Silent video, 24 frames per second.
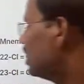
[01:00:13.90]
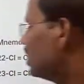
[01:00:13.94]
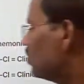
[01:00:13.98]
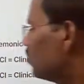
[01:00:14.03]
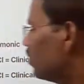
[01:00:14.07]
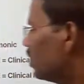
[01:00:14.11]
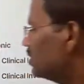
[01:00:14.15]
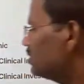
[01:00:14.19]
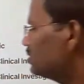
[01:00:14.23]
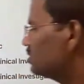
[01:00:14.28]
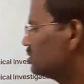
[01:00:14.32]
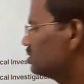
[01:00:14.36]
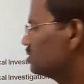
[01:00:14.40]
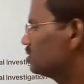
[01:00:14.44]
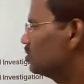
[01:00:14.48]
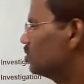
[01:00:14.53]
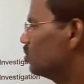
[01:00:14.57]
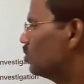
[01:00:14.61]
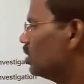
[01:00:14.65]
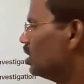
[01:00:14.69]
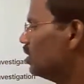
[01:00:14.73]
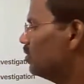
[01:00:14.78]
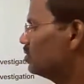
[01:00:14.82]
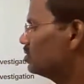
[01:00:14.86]
device,
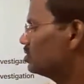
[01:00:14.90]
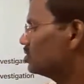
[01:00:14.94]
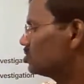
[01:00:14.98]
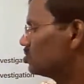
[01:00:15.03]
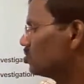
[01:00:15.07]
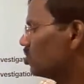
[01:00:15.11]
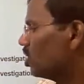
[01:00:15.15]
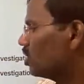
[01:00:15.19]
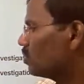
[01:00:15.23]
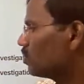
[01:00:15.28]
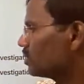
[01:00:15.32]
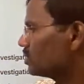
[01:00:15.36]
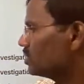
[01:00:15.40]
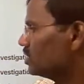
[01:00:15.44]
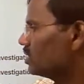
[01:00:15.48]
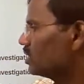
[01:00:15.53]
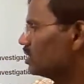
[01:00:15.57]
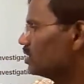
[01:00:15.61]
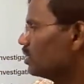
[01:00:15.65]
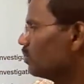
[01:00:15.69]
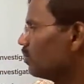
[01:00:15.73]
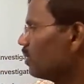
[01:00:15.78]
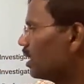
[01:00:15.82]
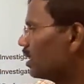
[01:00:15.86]
okay, which is not present in
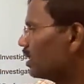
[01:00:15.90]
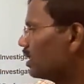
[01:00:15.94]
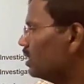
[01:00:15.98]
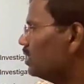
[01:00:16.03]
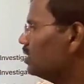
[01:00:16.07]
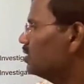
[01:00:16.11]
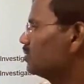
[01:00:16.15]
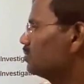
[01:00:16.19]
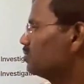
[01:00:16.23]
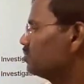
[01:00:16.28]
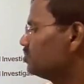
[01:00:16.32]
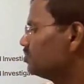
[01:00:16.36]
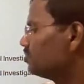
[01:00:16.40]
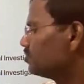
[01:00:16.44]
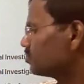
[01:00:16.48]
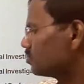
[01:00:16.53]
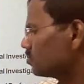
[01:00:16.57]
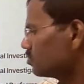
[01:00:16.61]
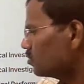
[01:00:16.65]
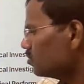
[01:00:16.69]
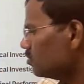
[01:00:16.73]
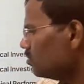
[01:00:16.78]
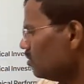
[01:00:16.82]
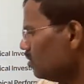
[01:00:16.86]
the market,
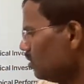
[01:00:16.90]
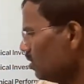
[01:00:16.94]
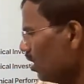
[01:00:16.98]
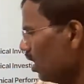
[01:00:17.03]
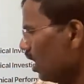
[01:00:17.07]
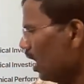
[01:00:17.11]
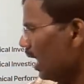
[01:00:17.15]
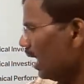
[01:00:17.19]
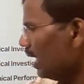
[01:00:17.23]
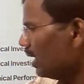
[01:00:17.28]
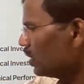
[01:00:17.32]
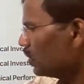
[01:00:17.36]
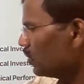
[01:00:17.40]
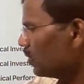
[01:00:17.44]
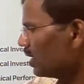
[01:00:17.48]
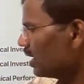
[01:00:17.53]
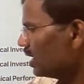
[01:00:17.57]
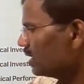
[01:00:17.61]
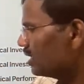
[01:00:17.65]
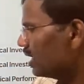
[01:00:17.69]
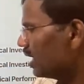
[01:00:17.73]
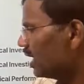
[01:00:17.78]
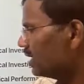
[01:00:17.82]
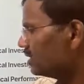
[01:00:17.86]
and you will
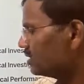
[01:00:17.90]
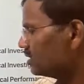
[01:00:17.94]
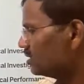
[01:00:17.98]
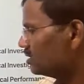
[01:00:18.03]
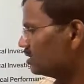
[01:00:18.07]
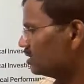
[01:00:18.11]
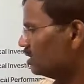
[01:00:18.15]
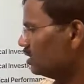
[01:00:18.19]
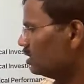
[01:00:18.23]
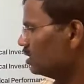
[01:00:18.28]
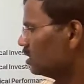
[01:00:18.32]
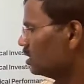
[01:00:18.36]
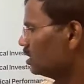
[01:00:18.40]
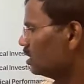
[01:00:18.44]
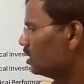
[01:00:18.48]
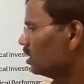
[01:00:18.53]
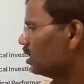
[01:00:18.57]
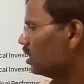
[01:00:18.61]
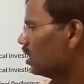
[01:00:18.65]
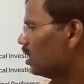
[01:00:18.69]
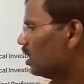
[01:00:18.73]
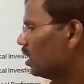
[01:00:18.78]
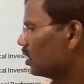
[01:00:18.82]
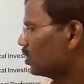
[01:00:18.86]
get the license in
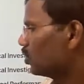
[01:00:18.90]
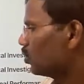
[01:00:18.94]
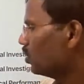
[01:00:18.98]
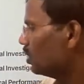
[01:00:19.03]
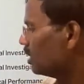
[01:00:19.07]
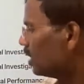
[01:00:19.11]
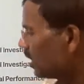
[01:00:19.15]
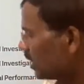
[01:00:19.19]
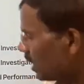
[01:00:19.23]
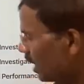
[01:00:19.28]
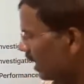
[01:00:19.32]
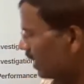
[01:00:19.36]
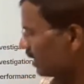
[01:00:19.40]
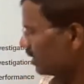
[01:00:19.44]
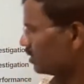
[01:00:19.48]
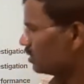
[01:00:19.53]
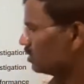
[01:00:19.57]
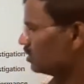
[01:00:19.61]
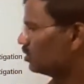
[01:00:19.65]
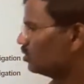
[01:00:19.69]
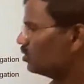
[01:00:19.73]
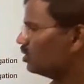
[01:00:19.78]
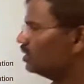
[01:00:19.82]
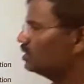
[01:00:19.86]
29.
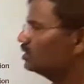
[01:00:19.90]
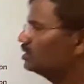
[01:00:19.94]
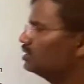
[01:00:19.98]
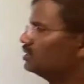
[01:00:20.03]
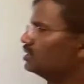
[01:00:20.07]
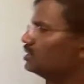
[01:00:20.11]
Okay, this